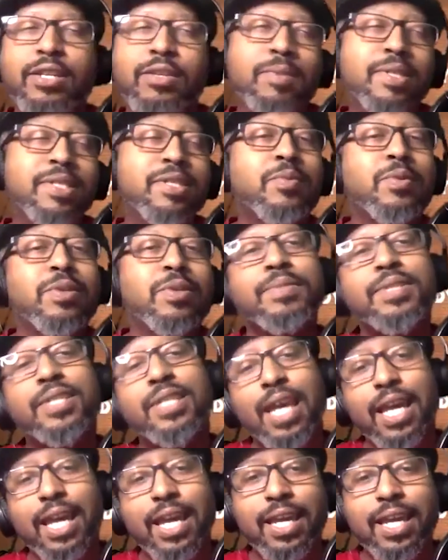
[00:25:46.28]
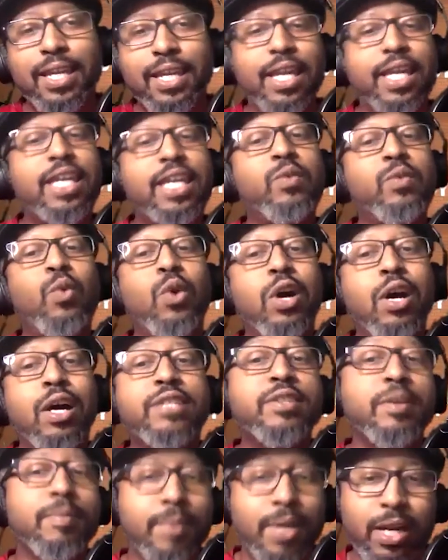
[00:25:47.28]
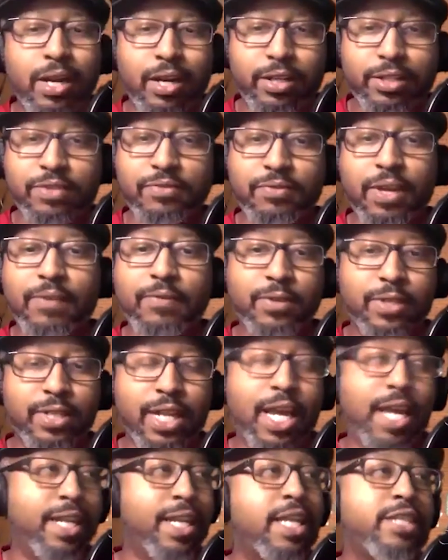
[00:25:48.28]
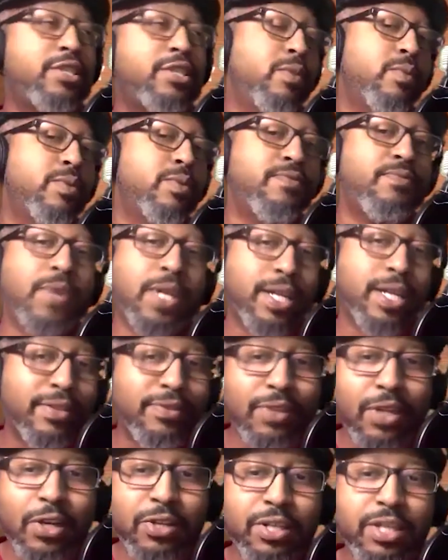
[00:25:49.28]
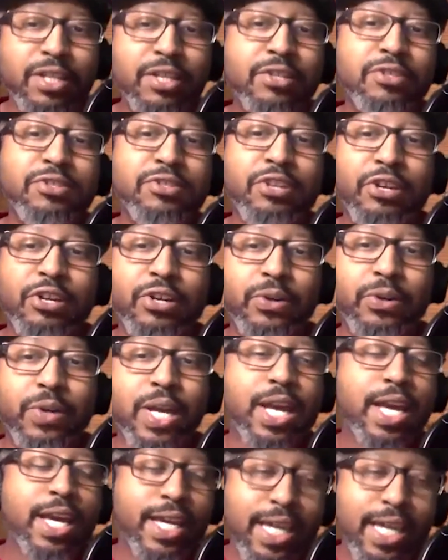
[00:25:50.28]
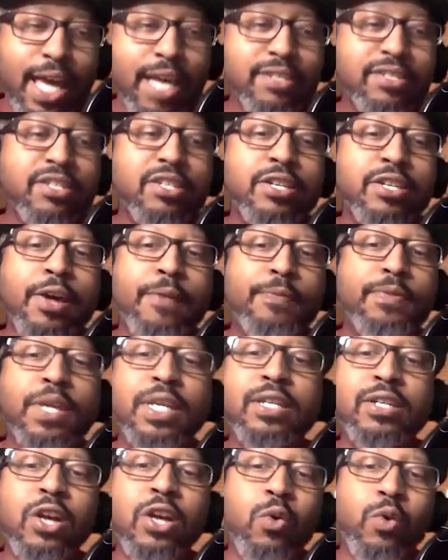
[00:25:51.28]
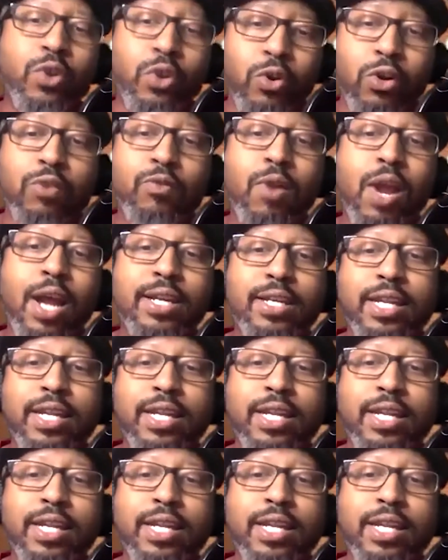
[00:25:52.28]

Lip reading: what I'm saying. He was America's favorite dad. That shit was fucking 30 years ago. Yeah, he has nothing going on right now.